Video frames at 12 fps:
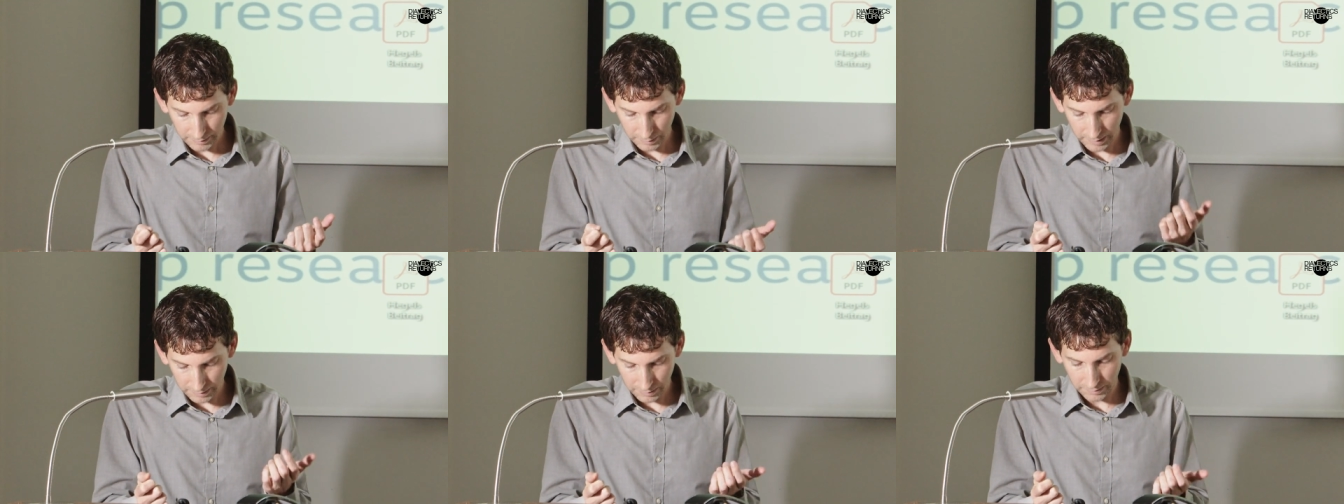so
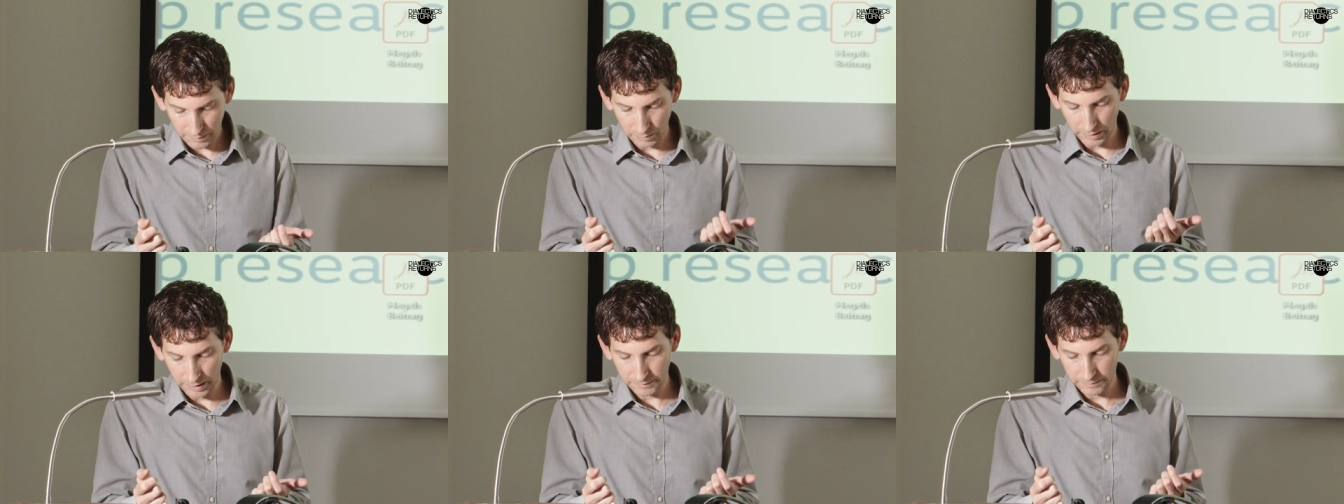he turns
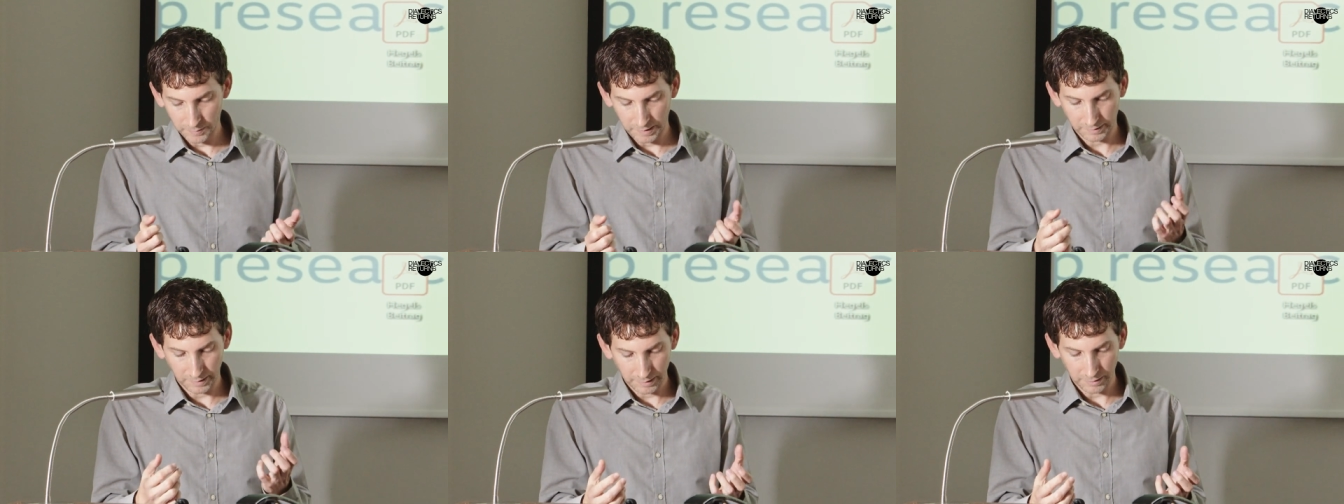away from the
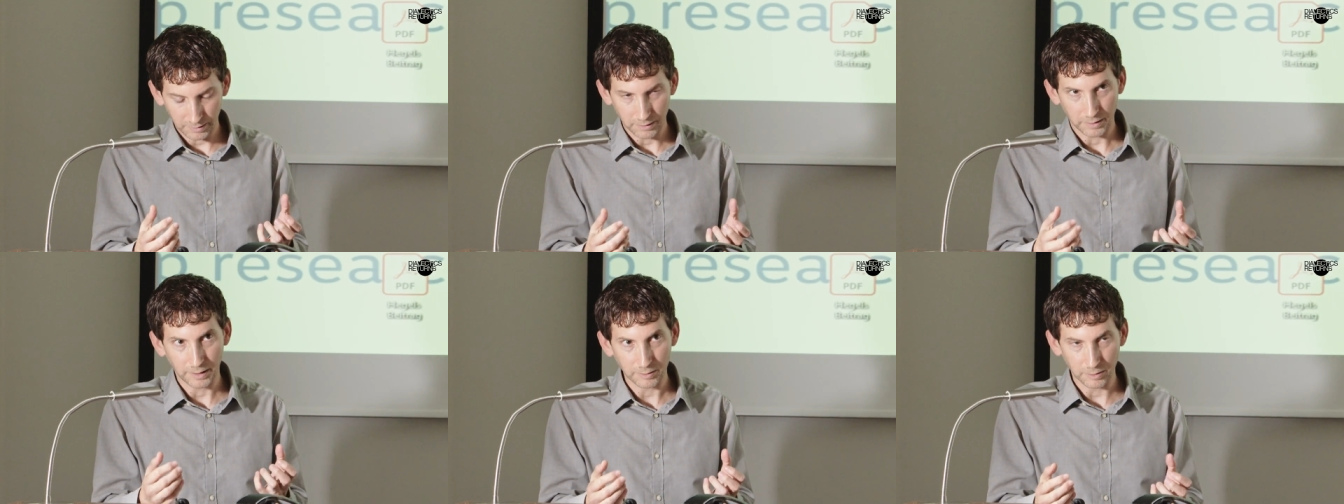
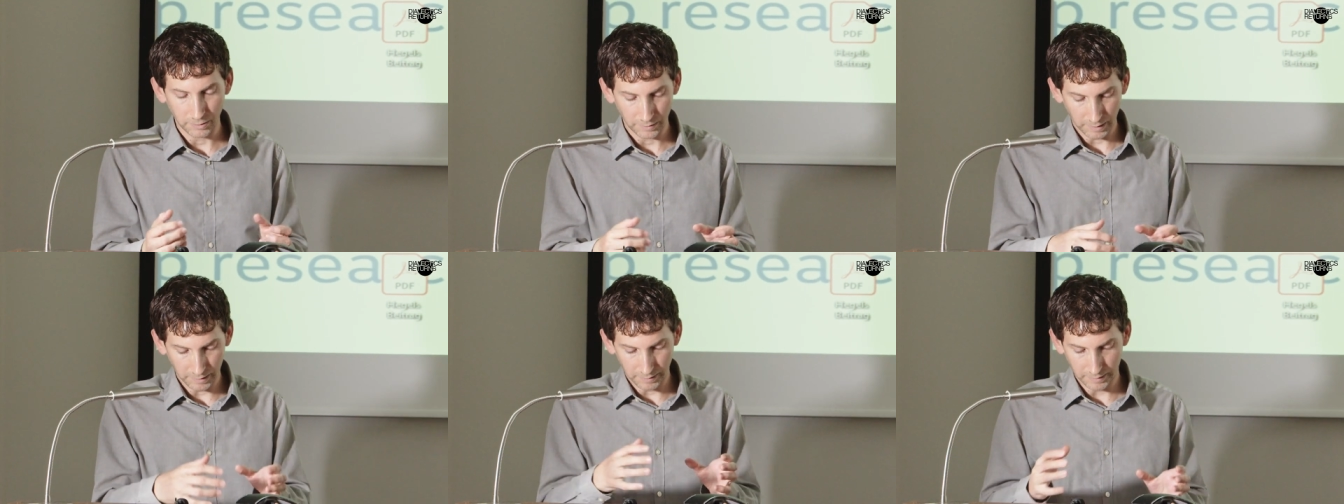singular hero
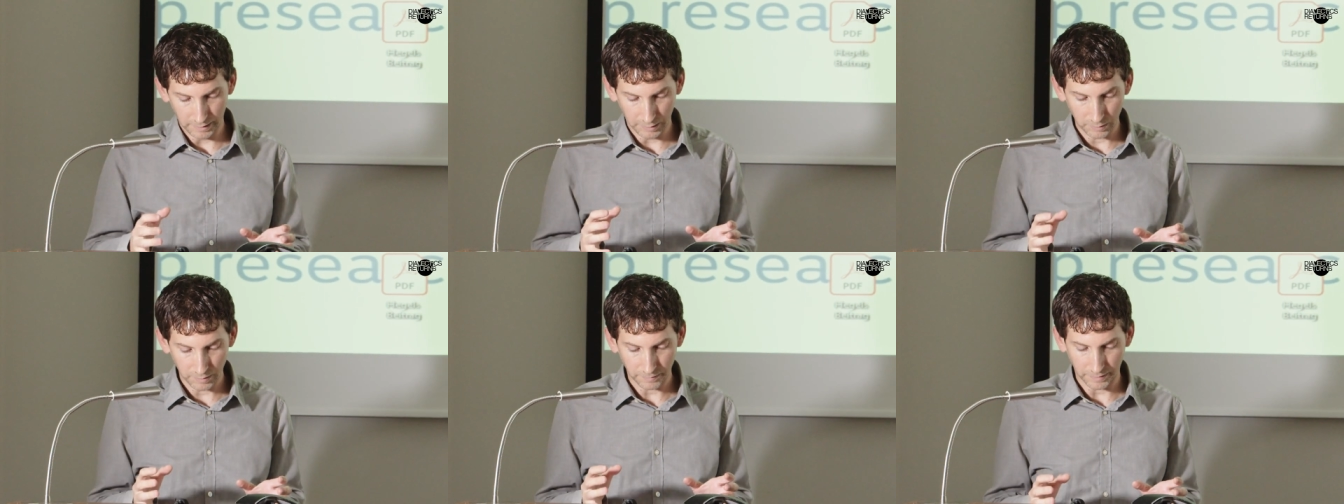that, that
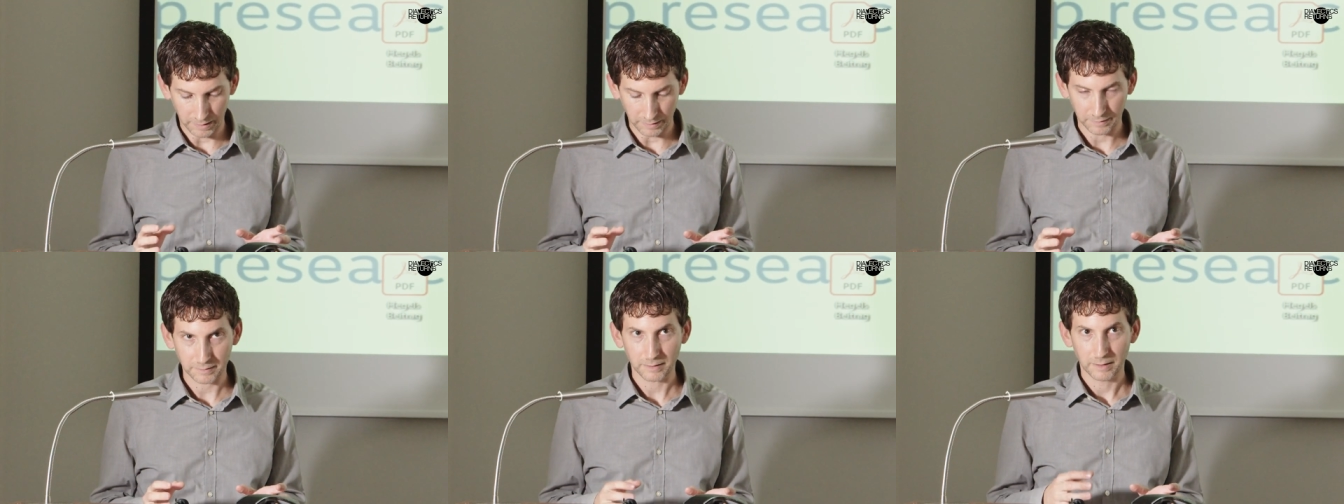
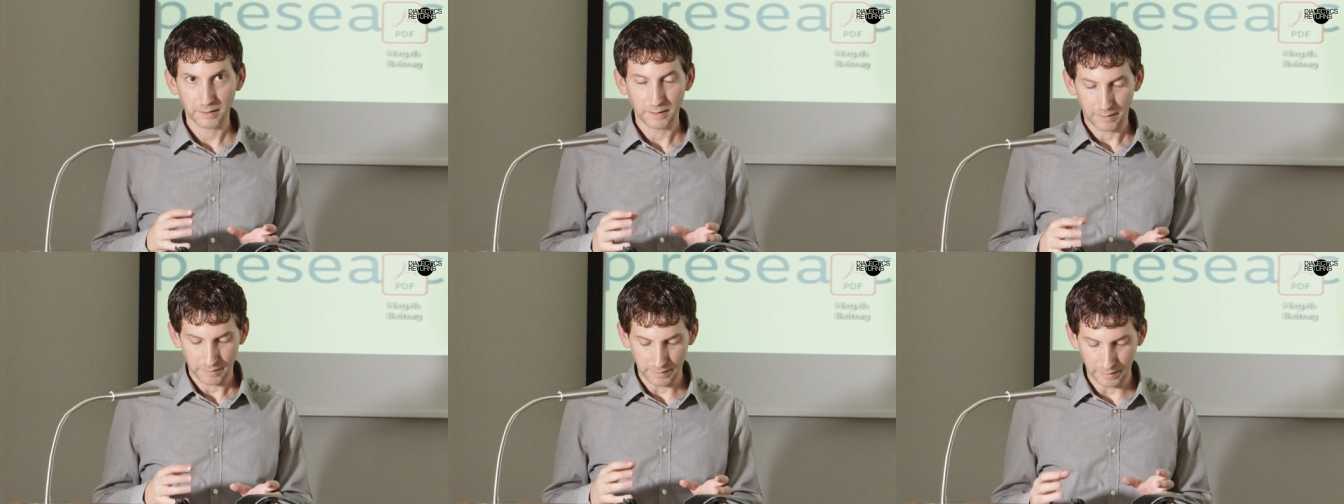unifies
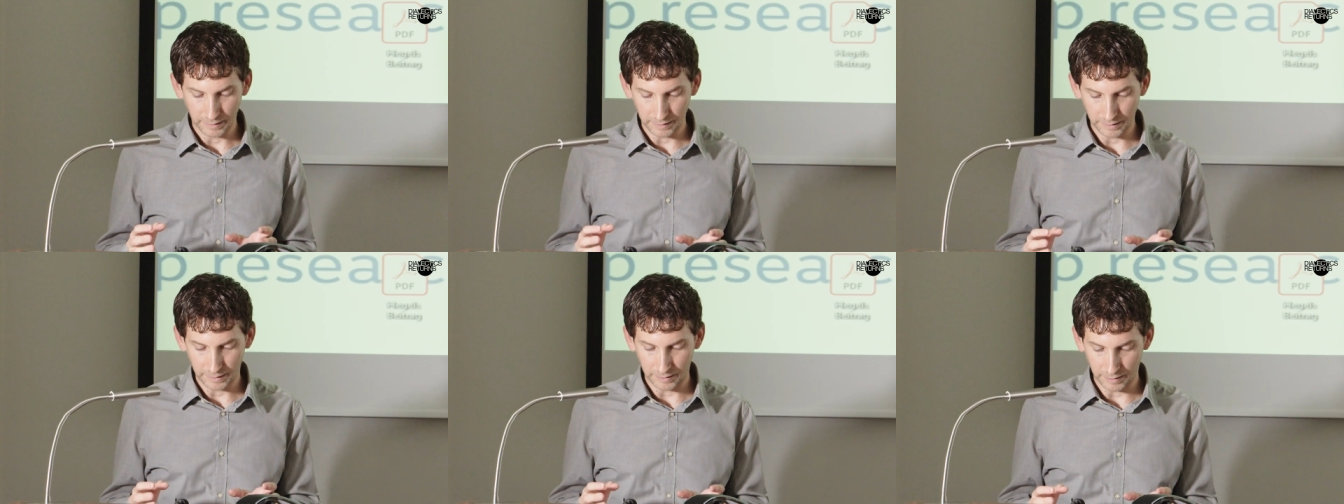the
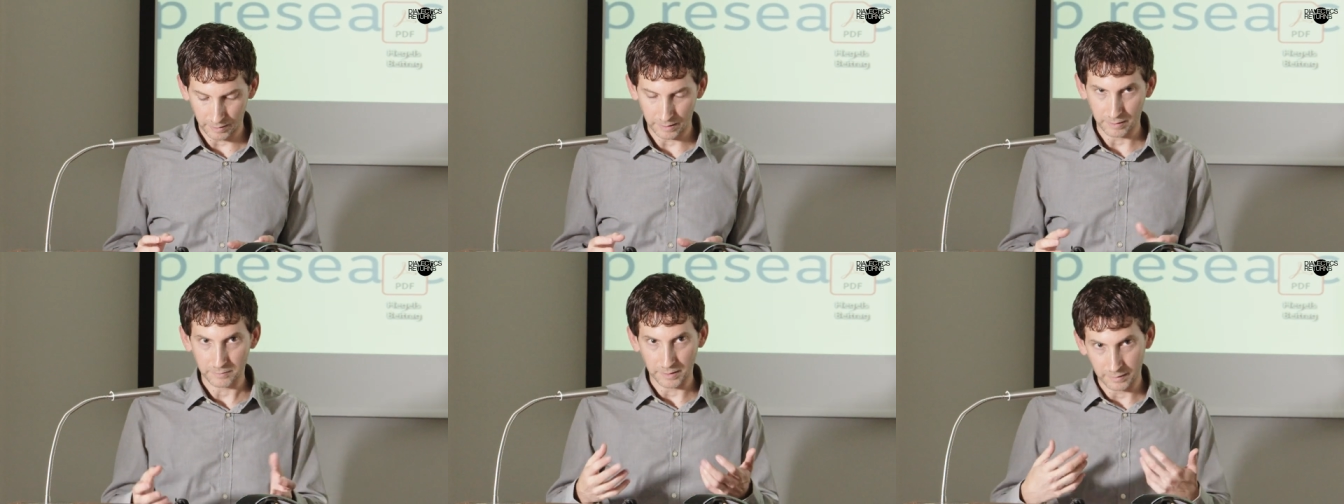Hegelian
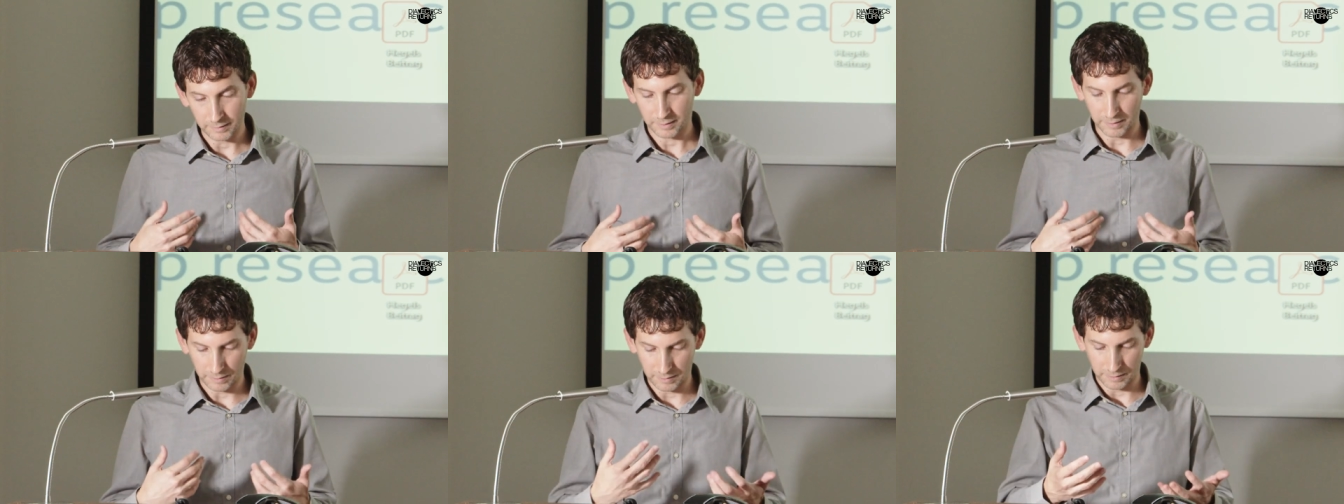narrative and
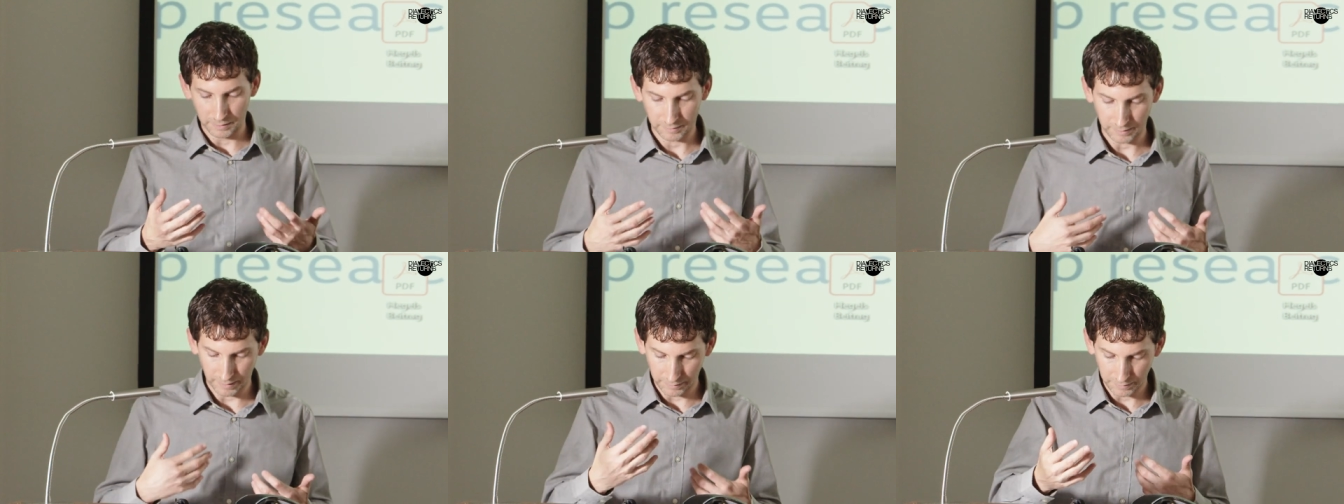
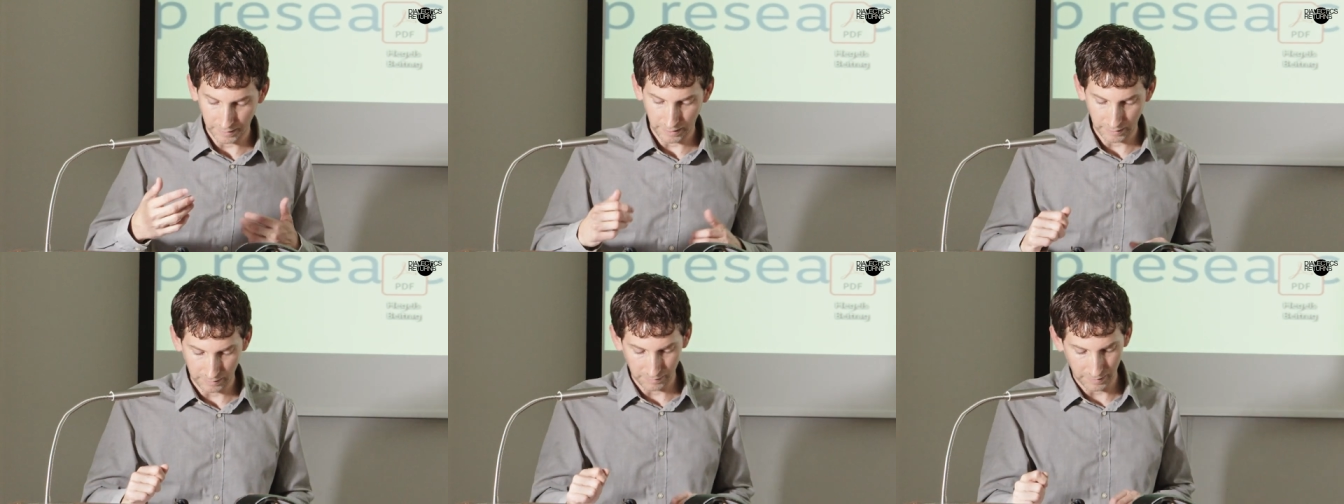Kierkegaard's
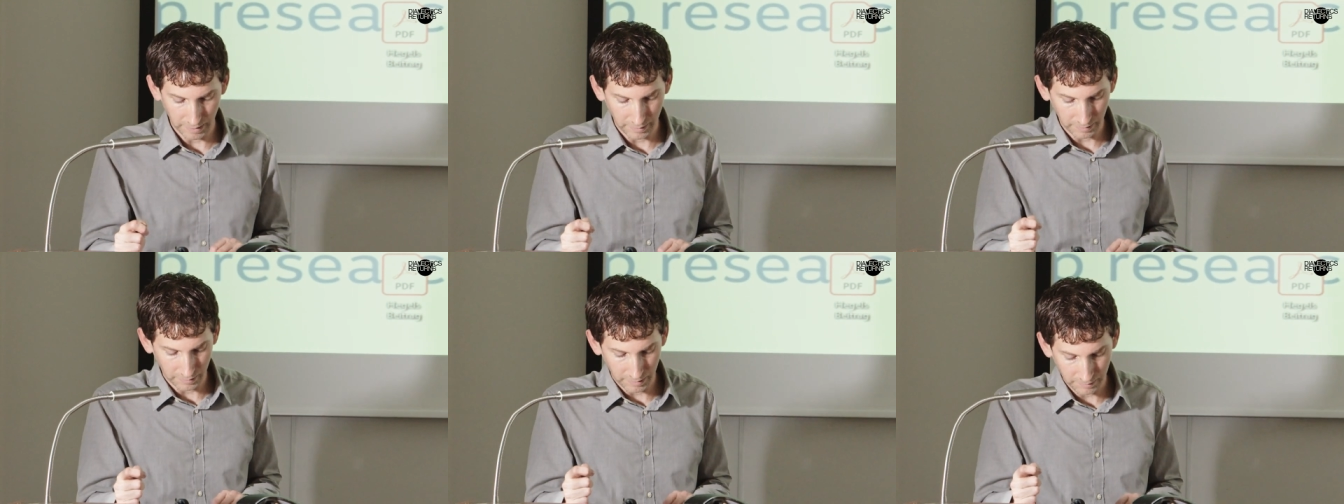understanding of that
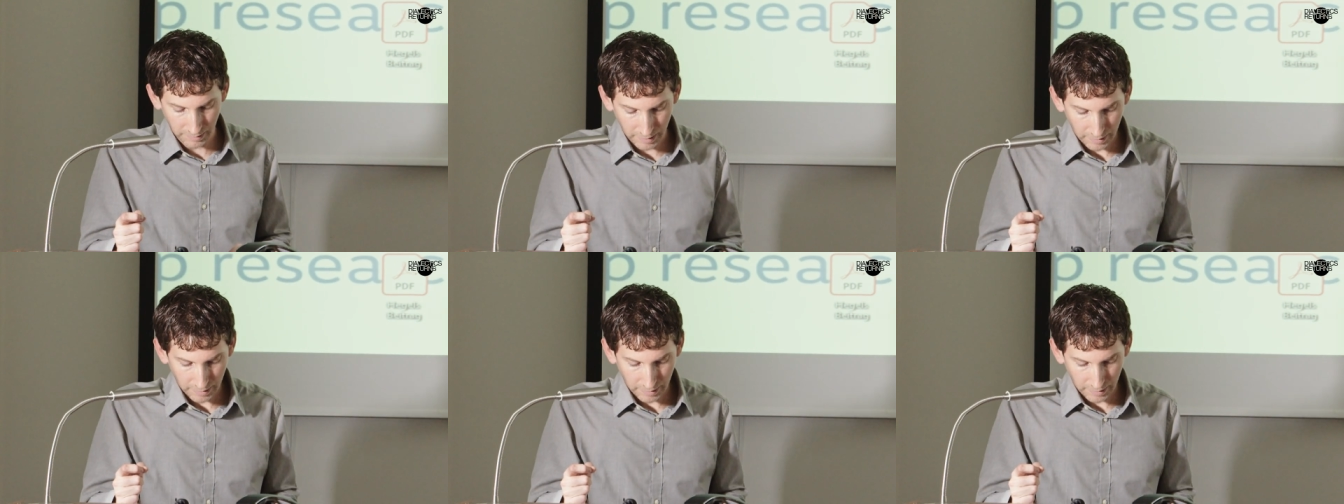narrative.